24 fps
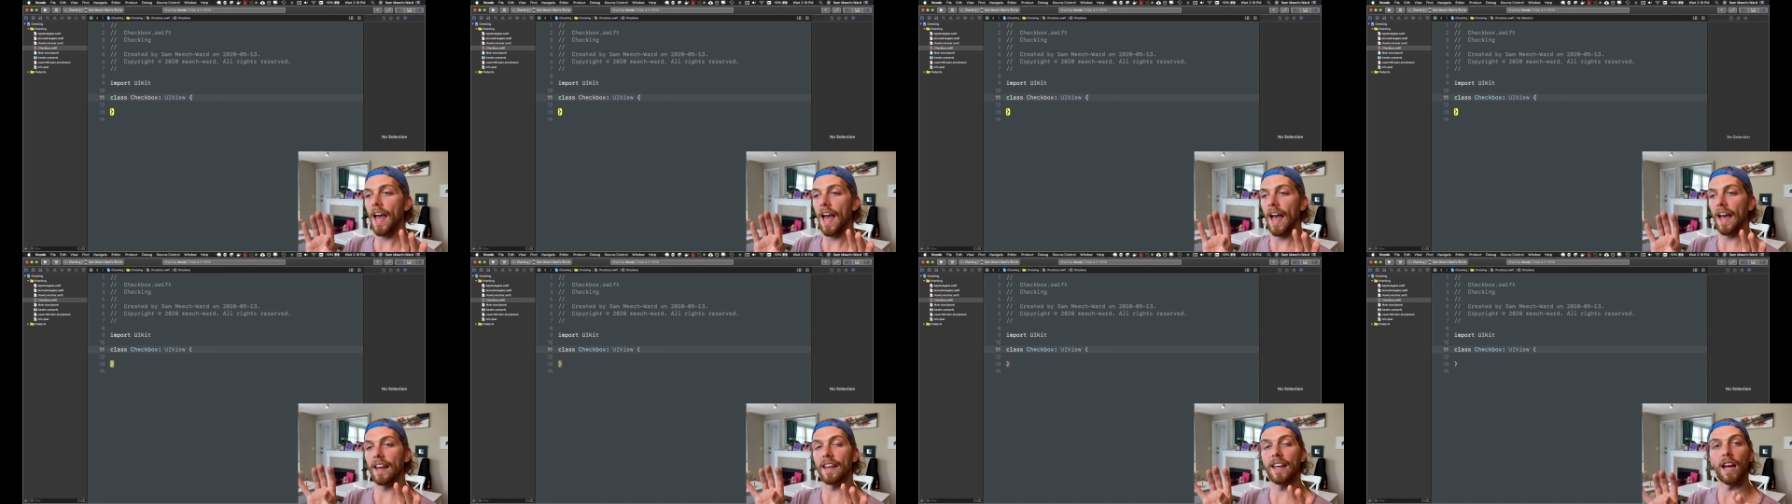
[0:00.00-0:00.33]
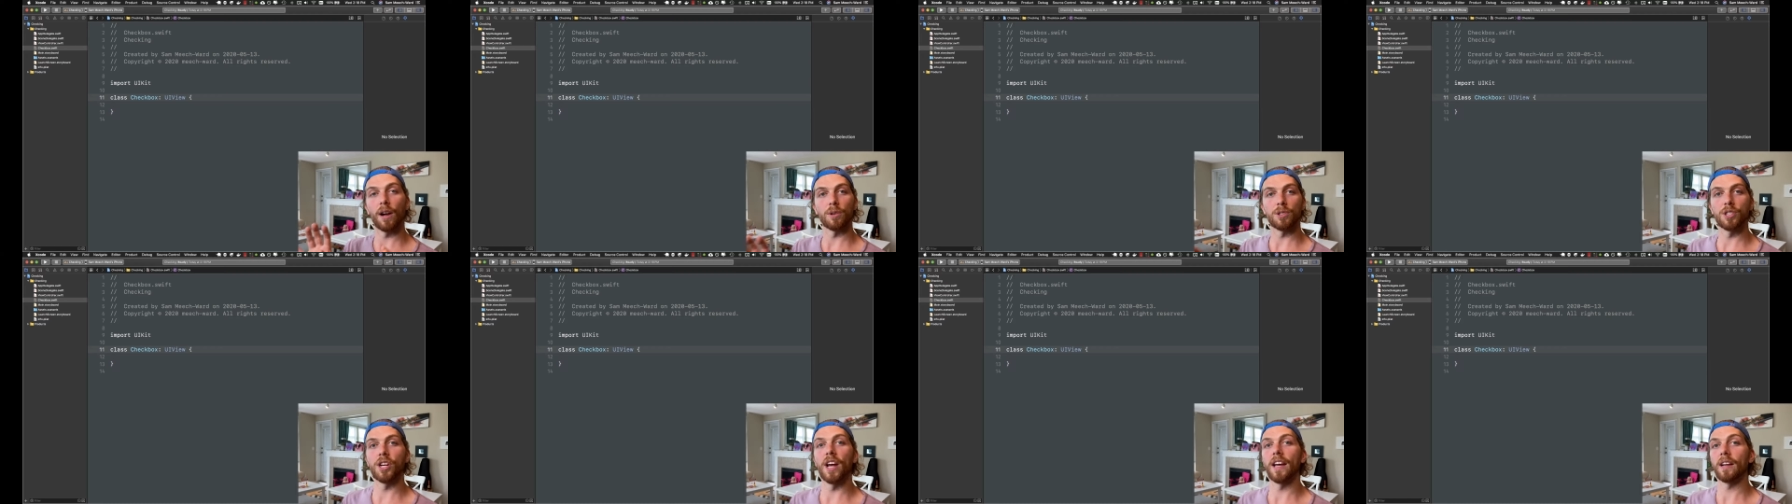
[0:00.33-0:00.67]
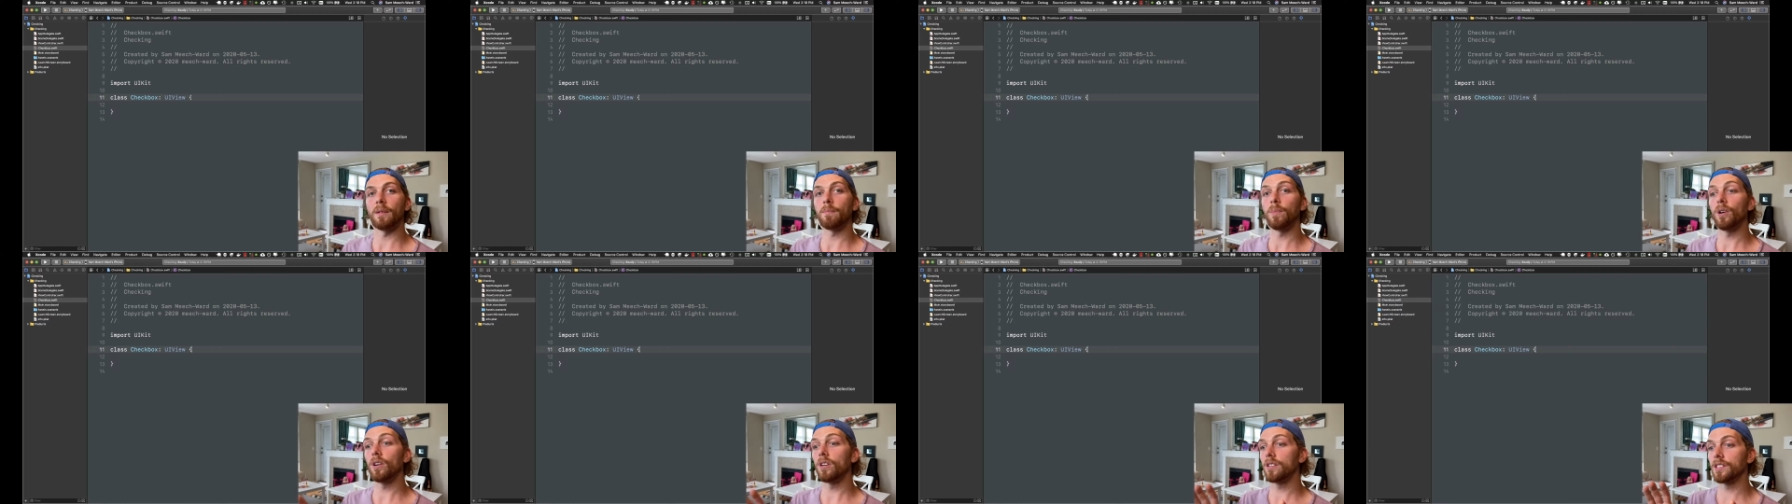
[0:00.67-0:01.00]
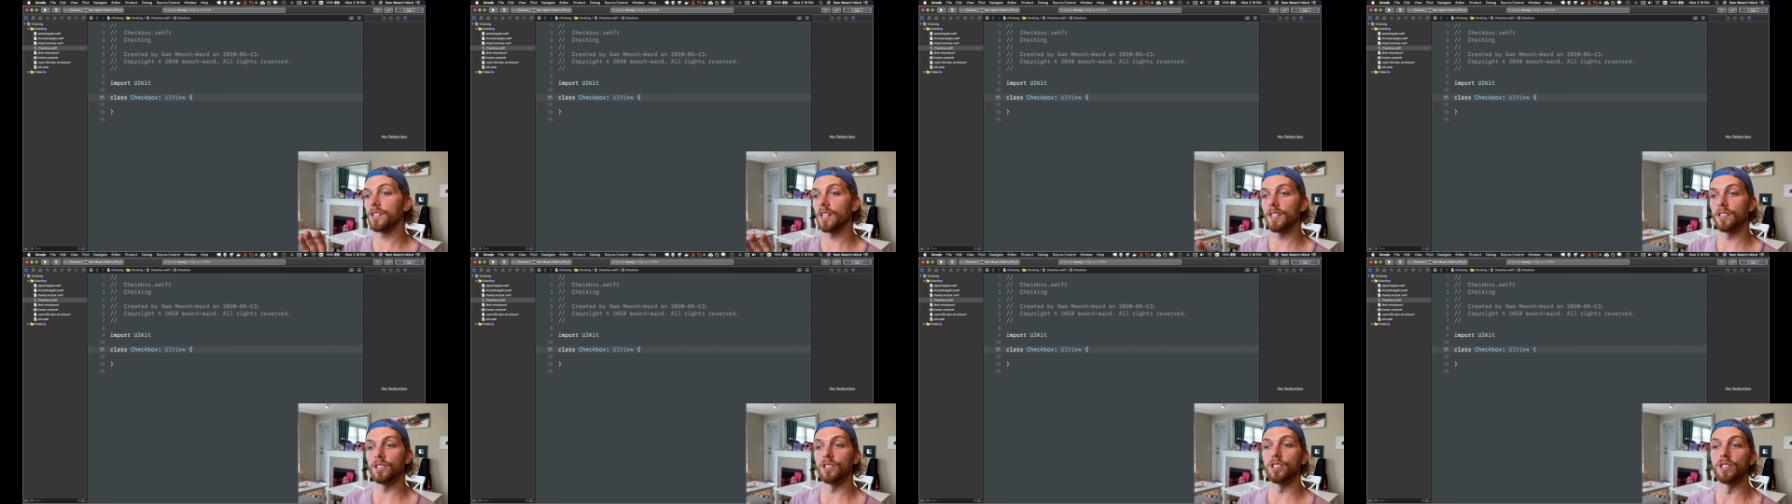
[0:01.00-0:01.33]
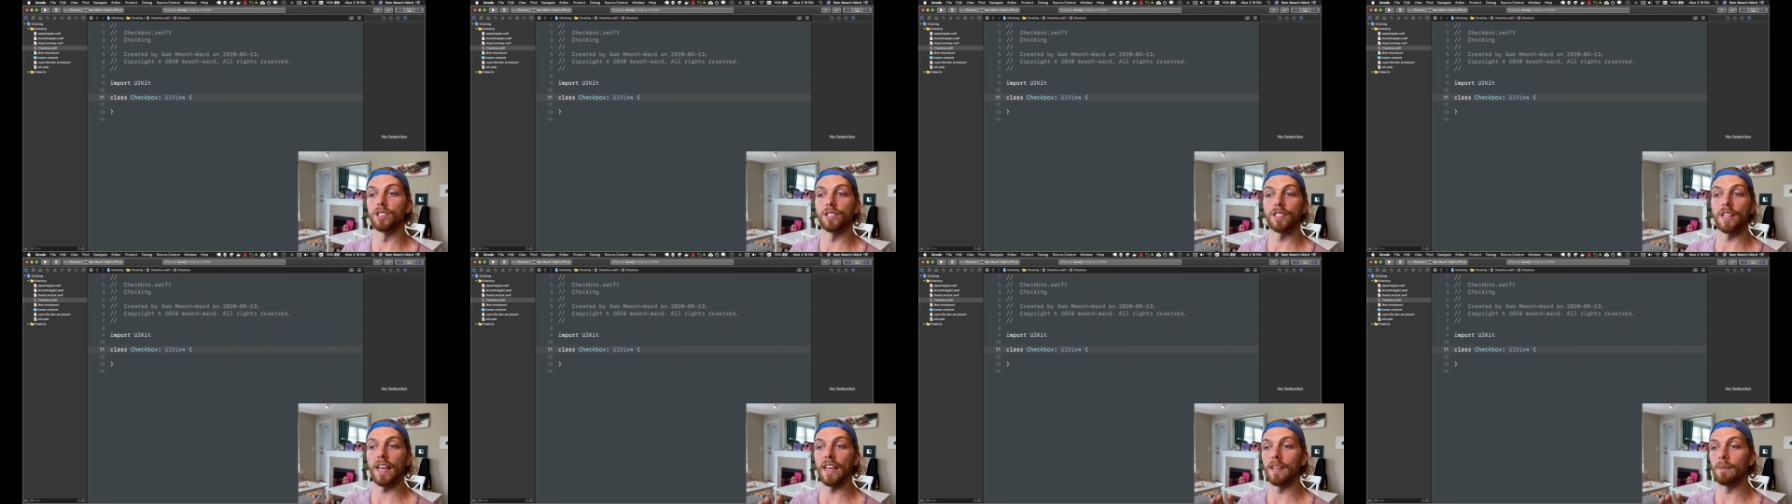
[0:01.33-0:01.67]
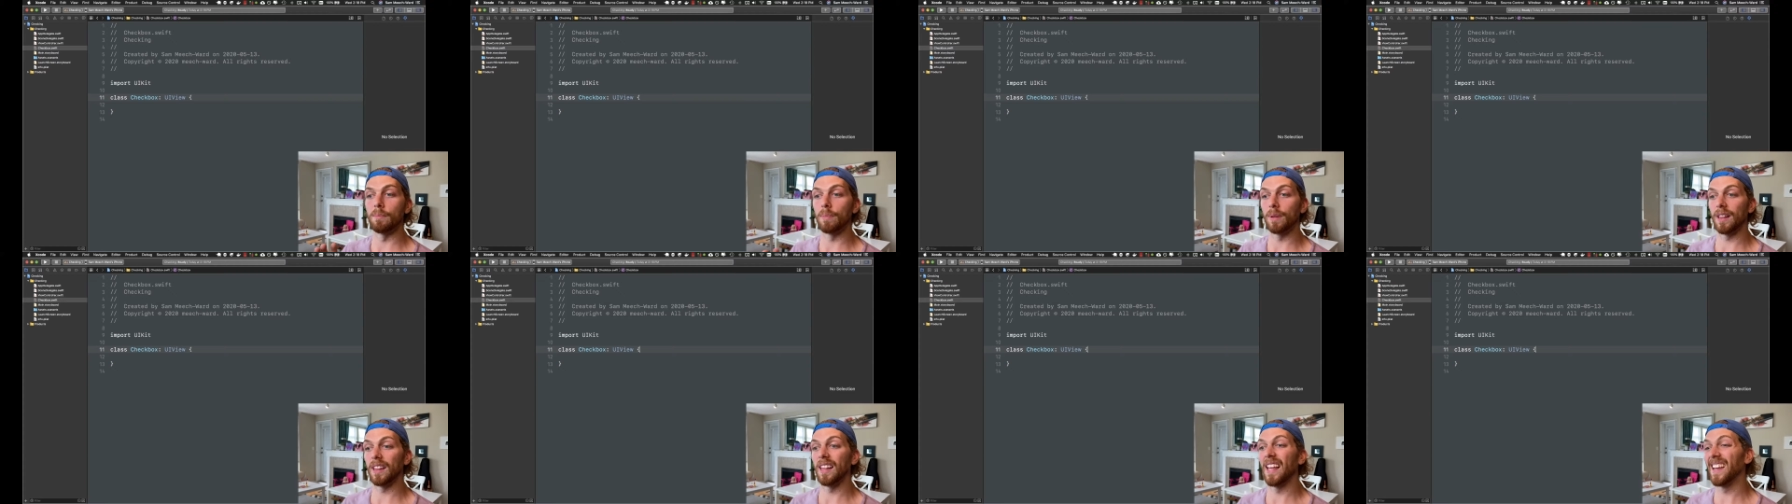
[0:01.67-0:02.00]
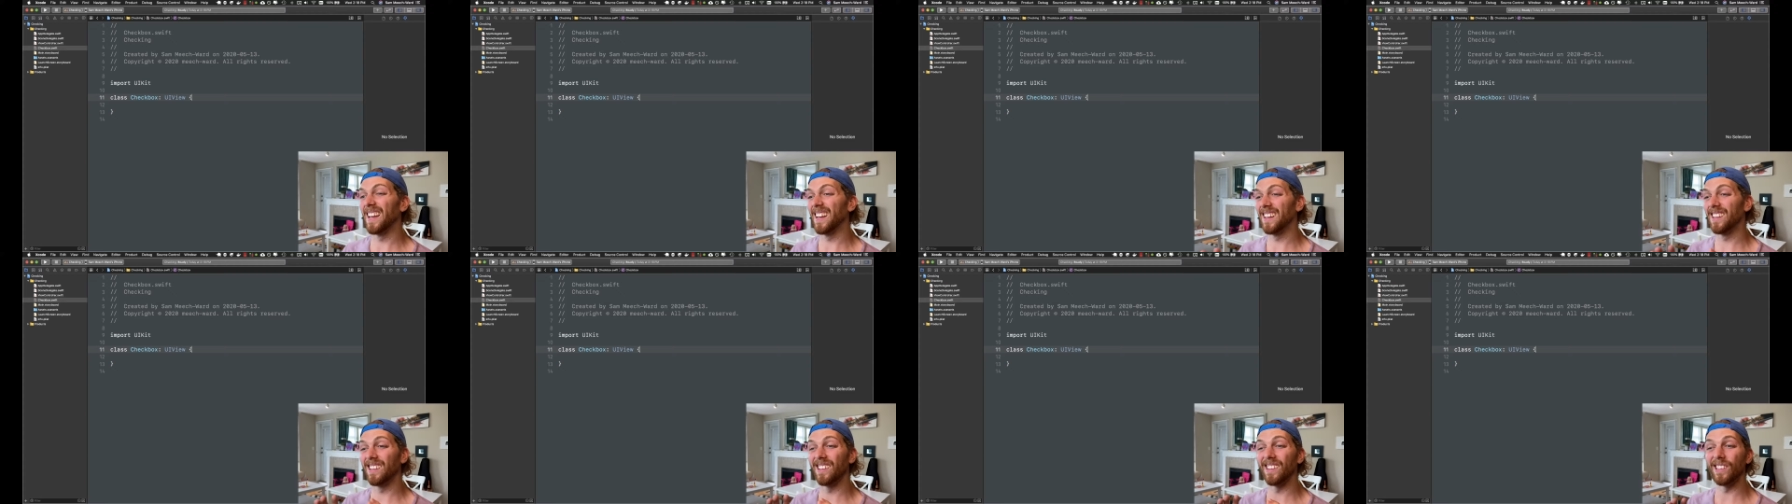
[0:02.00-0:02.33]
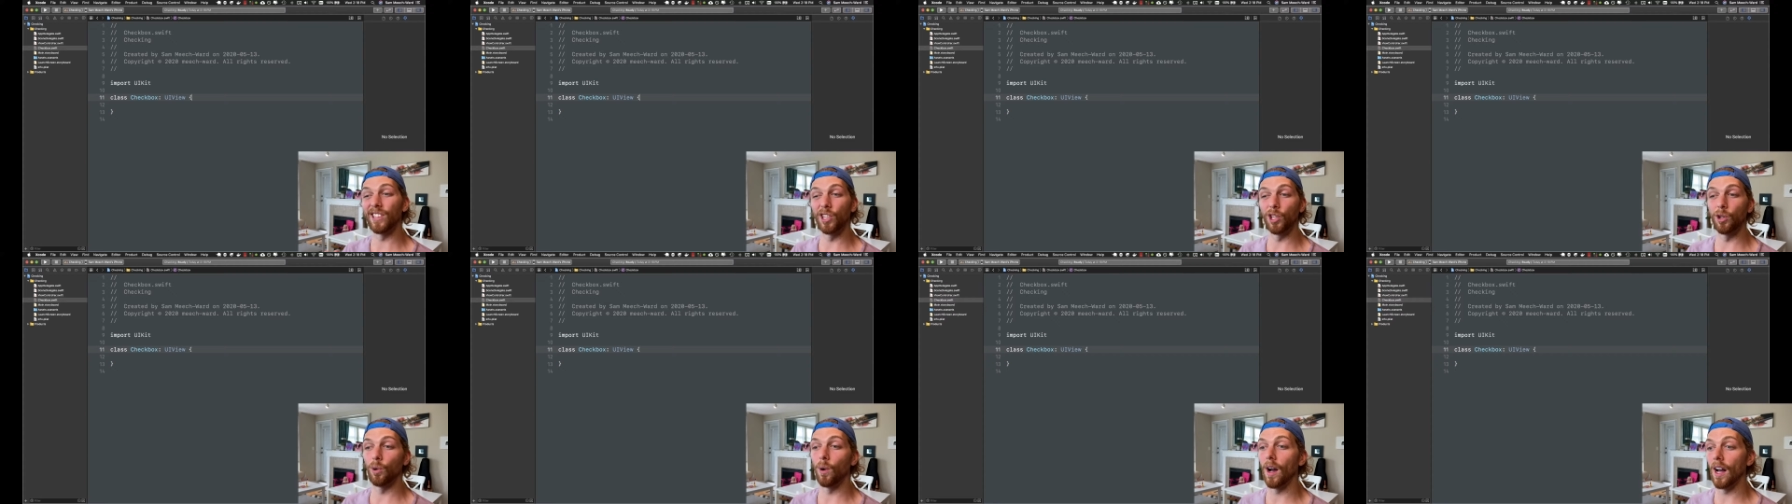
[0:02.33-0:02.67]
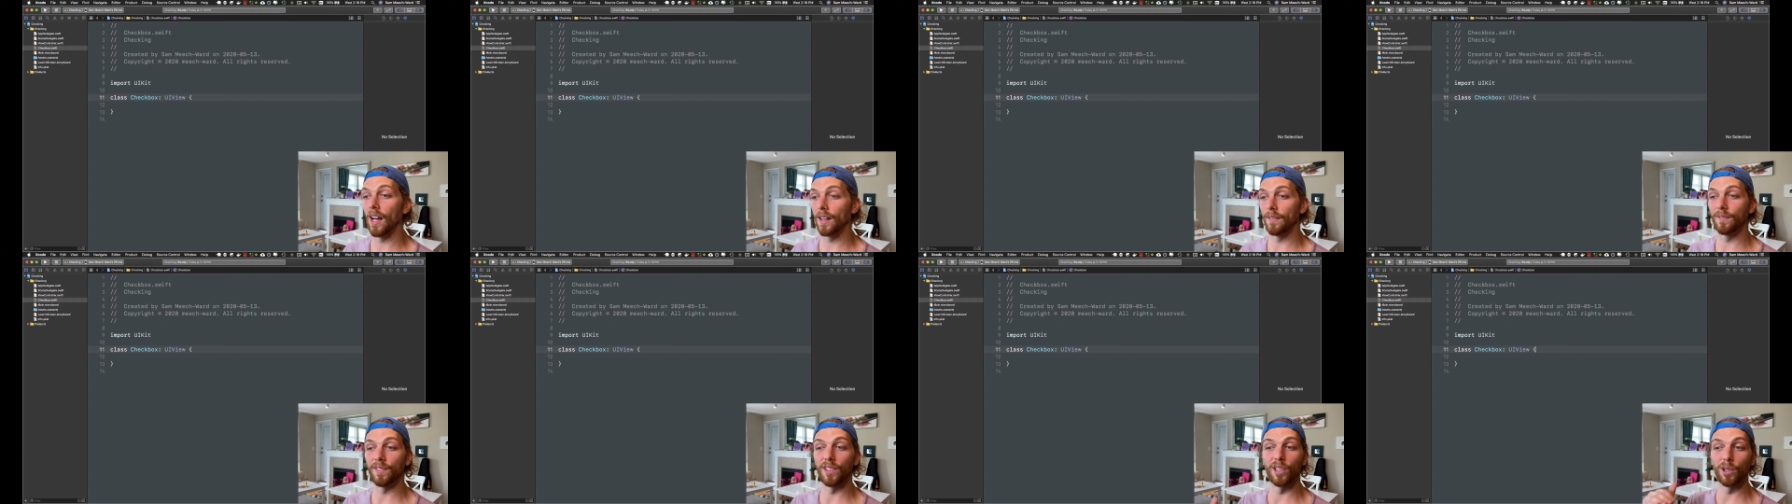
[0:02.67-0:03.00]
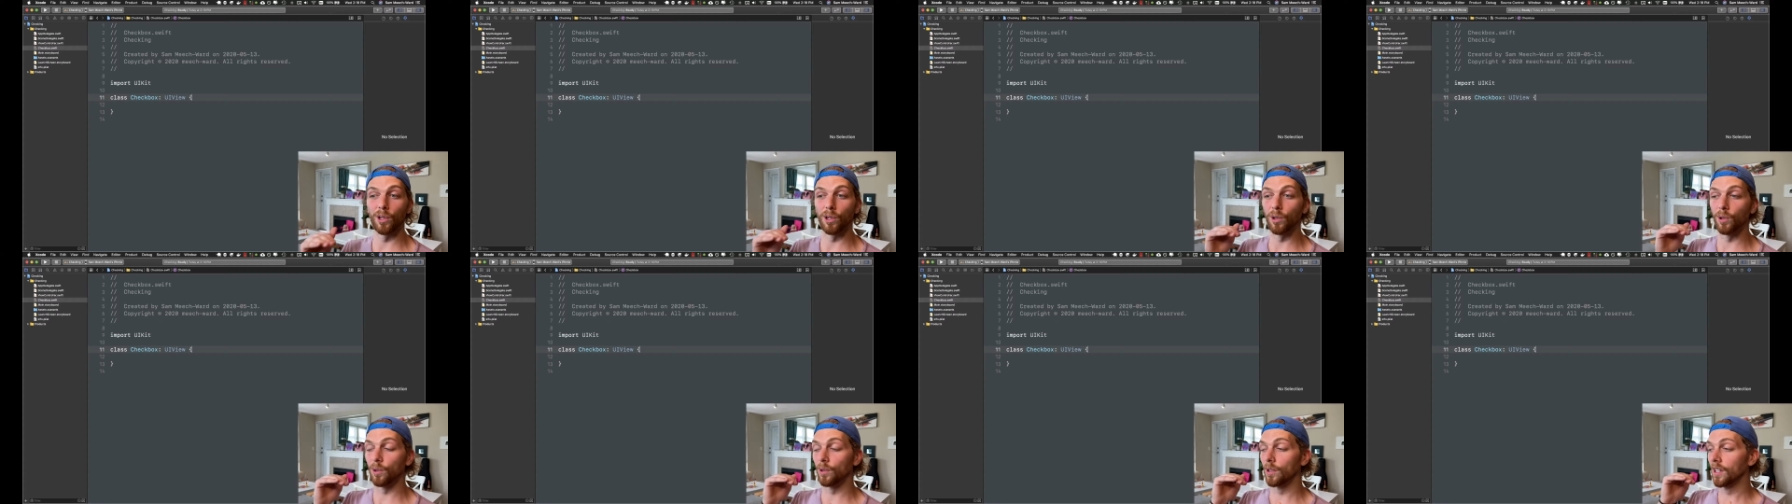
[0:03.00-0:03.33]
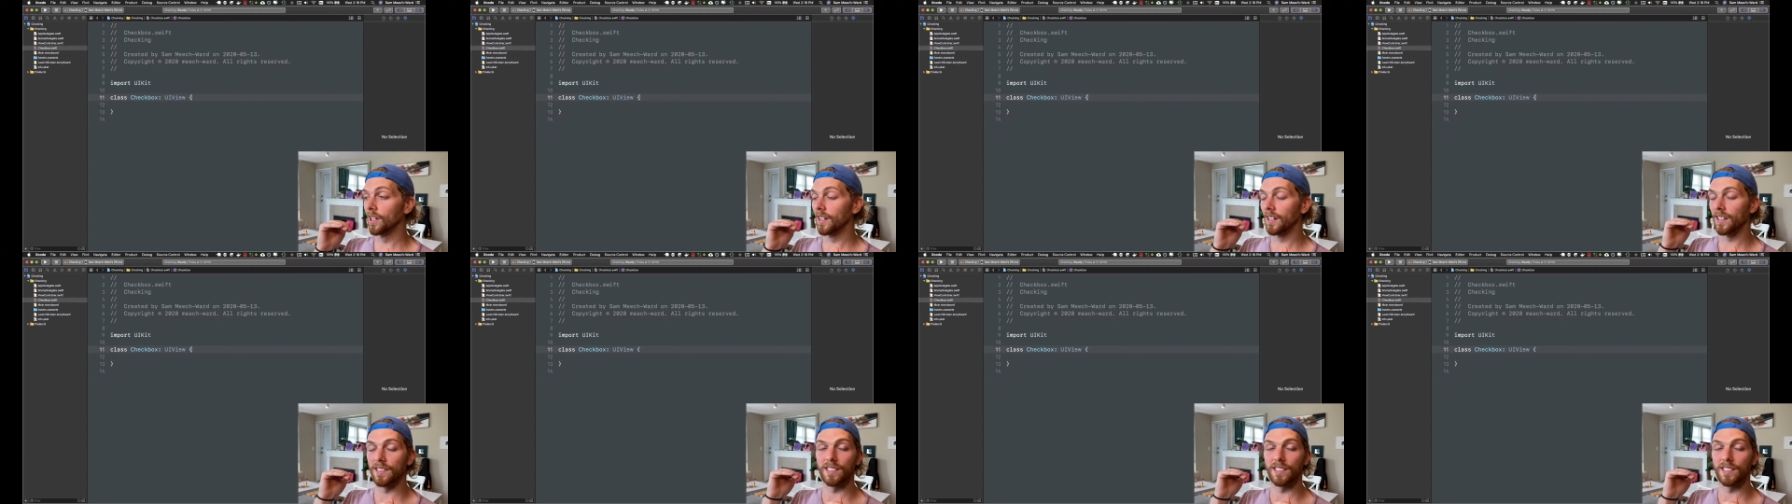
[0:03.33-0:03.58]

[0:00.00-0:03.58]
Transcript: And now checkbox is just a plain UI view.